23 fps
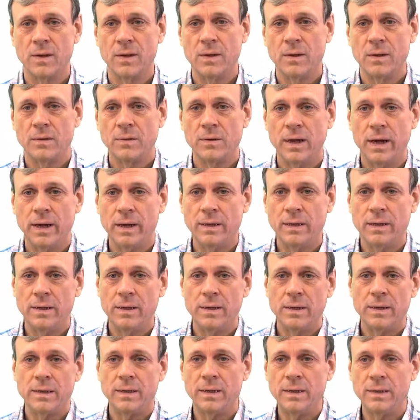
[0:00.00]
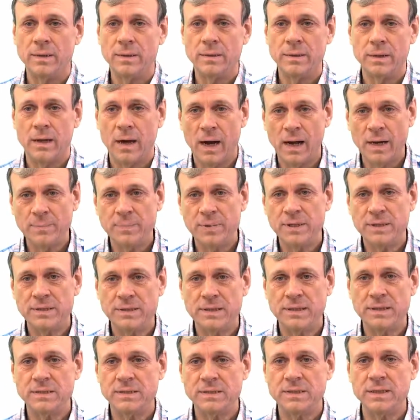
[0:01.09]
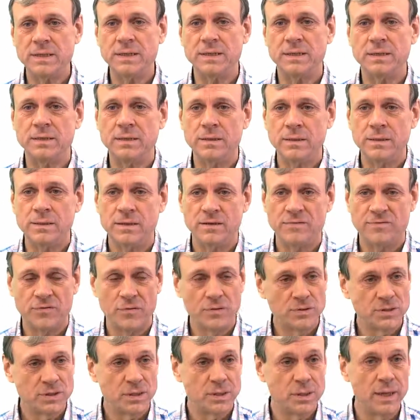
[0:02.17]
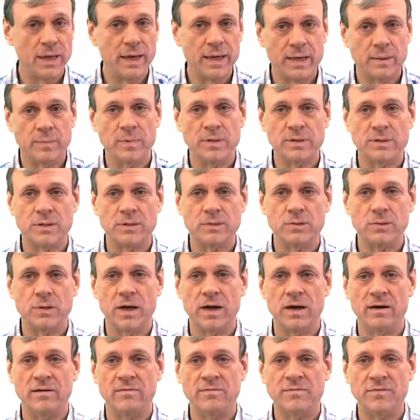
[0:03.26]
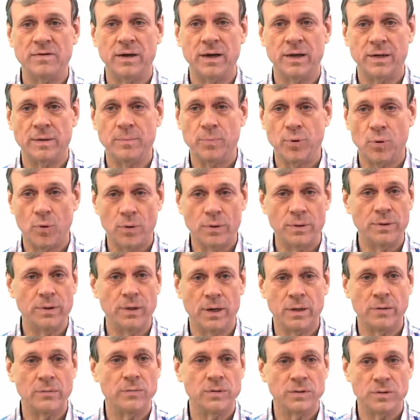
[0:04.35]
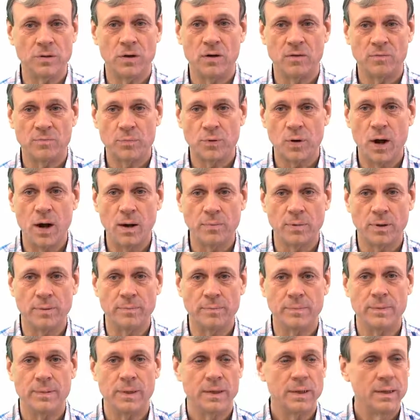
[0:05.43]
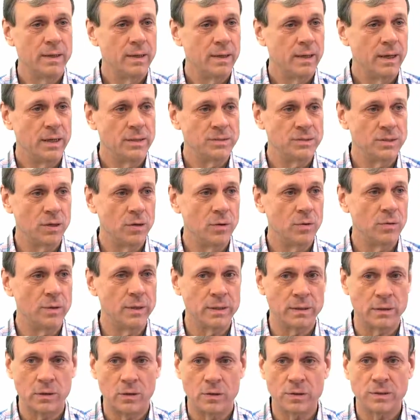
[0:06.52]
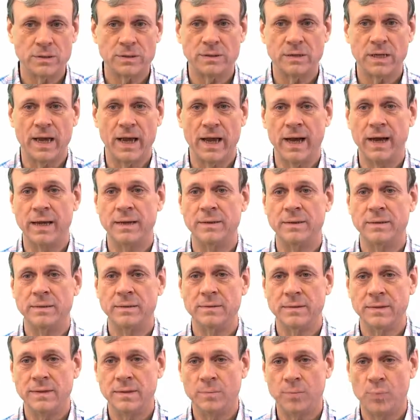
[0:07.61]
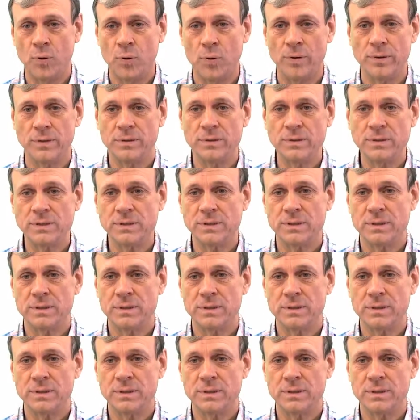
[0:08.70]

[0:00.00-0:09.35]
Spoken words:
Okay. In IPTC, the first claim is that you have an important unresolved problem. And so it looks at the importance,